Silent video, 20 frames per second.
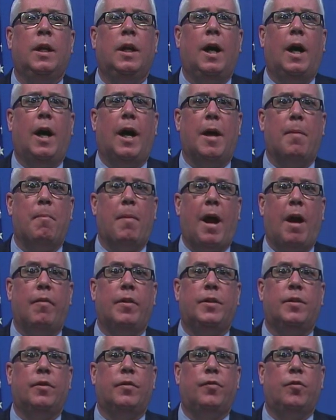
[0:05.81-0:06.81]
I am
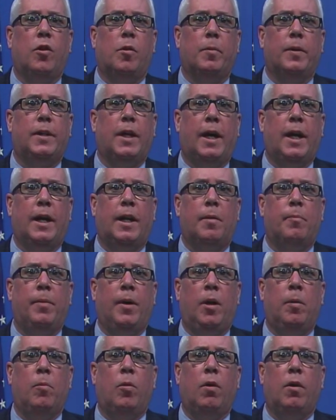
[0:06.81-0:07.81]
married to the former Diana
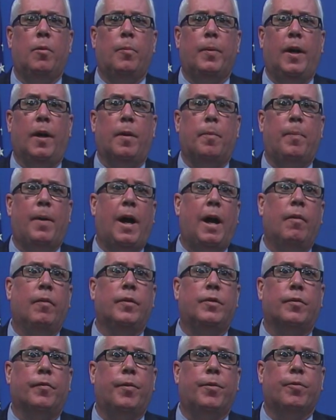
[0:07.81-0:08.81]
Bellmore, and we are the
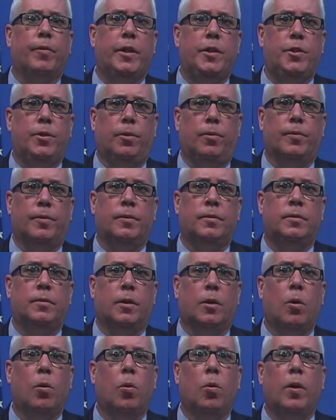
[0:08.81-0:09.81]
parents of three children.
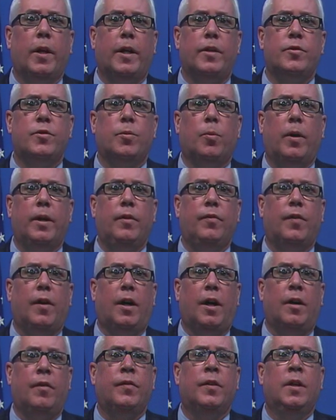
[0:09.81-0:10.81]
Nicole, age
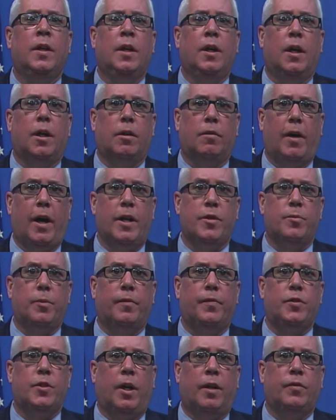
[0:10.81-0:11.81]
25, a graduate
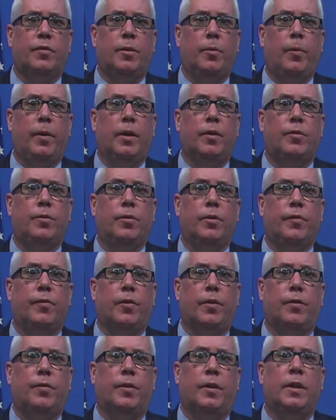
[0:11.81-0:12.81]
of Johnson & Wales
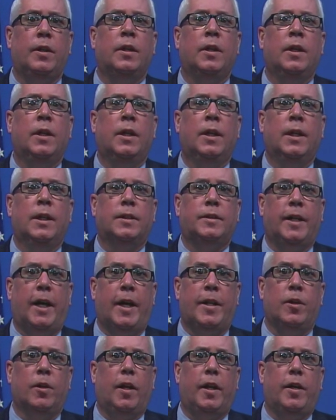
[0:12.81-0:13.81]
University,
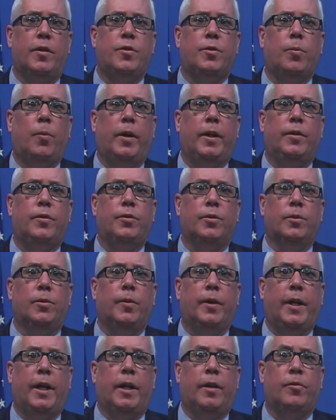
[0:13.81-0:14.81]
Daniel, age
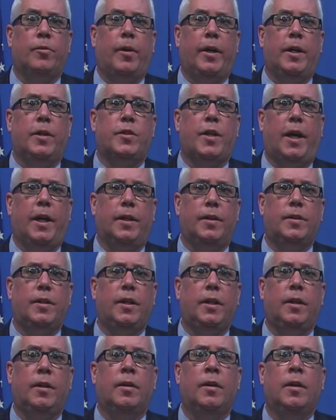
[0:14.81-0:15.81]
22, and Andrew, age
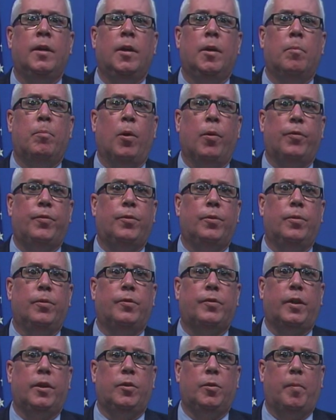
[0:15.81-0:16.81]
18, both
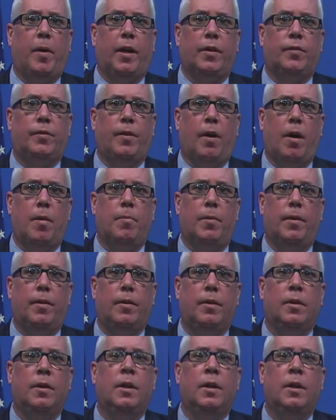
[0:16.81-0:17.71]
students at UMass Dartmouth.